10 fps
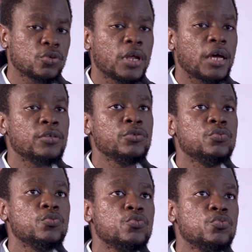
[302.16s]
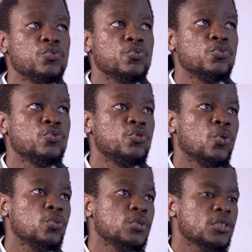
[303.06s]
so that you
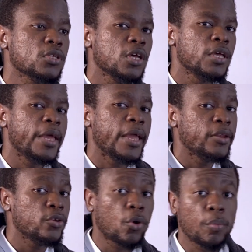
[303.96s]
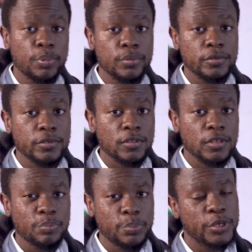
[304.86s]
don't end up
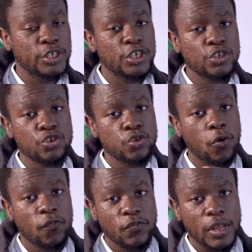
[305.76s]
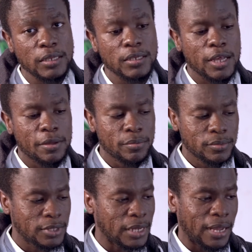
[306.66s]
pitching stuff that
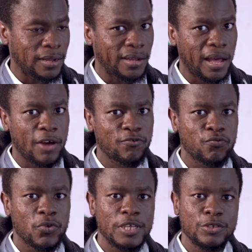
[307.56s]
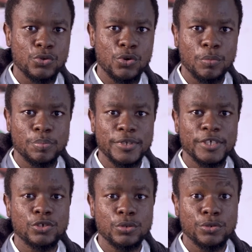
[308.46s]
they are halfway into
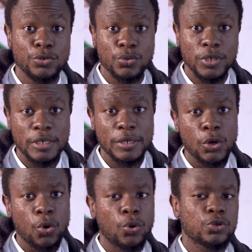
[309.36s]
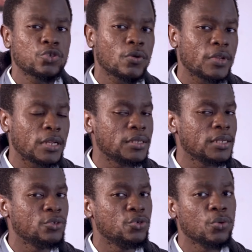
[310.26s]
completion doing or stuff that
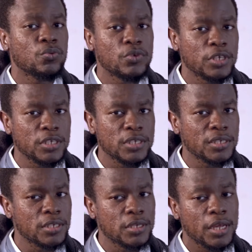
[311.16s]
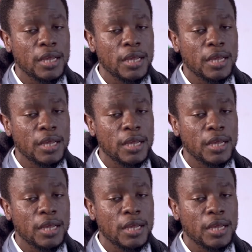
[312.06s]
they don't really need.